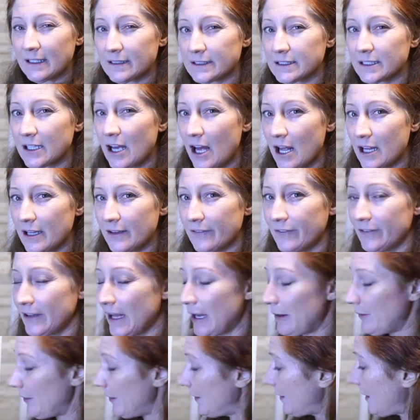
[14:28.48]
it's
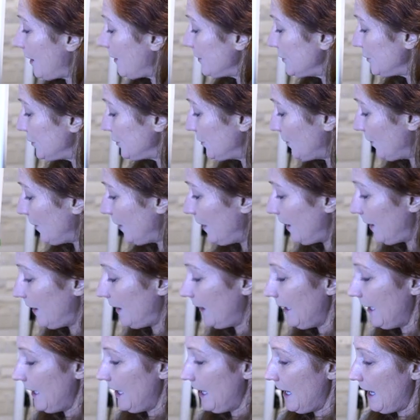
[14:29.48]
cauliflower, not
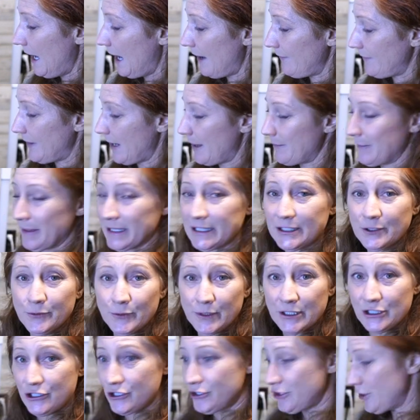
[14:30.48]
sure. I've got my
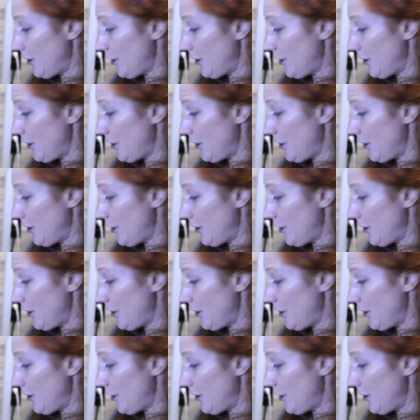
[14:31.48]
Swiss